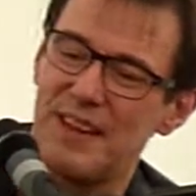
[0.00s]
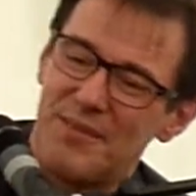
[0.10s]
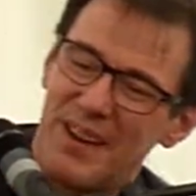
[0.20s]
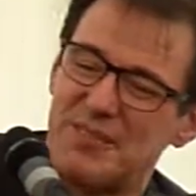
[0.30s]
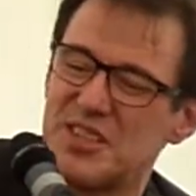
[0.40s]

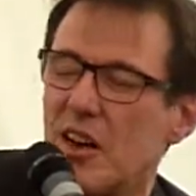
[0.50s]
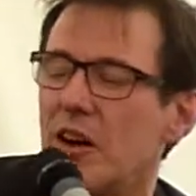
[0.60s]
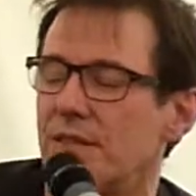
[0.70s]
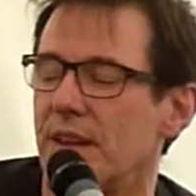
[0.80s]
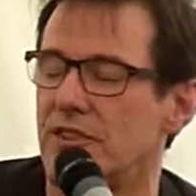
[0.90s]
well, it was a lot
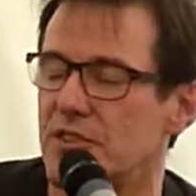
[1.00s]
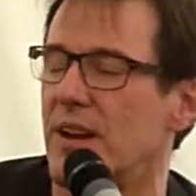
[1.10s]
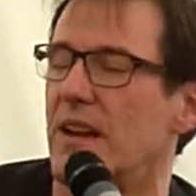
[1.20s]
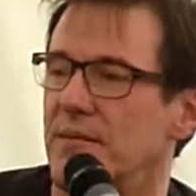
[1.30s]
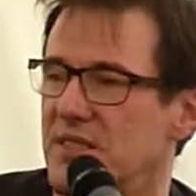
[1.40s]
of things
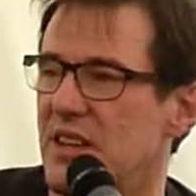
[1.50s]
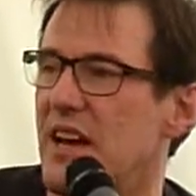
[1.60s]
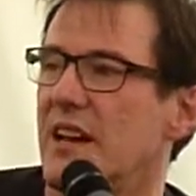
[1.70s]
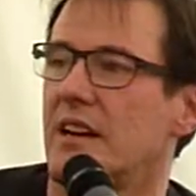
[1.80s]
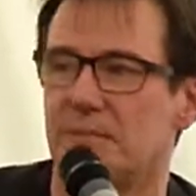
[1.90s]
really, it's a
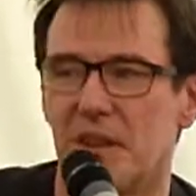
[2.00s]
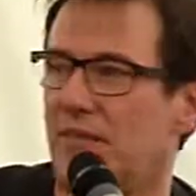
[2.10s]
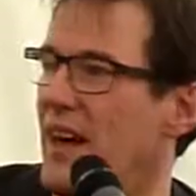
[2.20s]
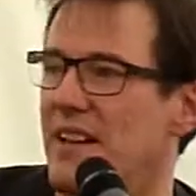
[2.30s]
nightclub and all that,